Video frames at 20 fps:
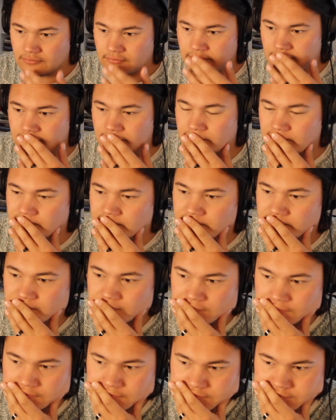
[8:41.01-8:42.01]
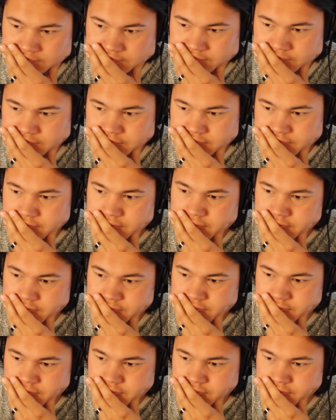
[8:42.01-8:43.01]
Of
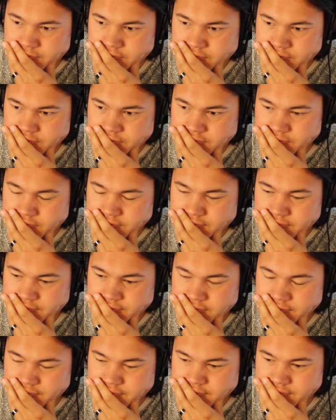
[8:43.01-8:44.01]
silence.